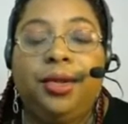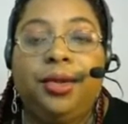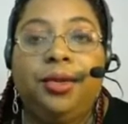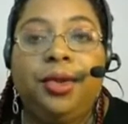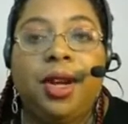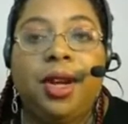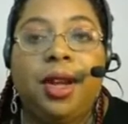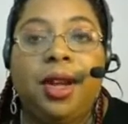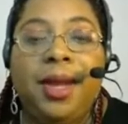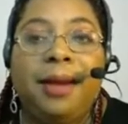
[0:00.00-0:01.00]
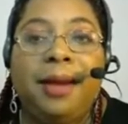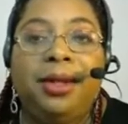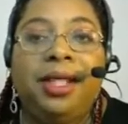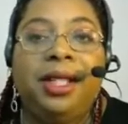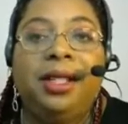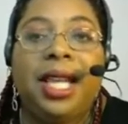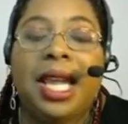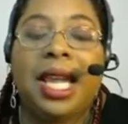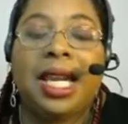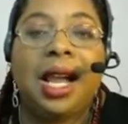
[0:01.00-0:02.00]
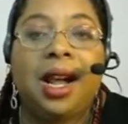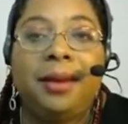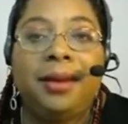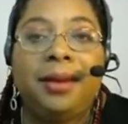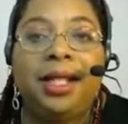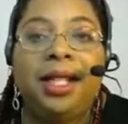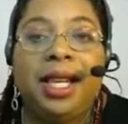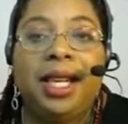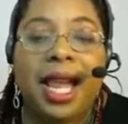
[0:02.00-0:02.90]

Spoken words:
to be able to look at a common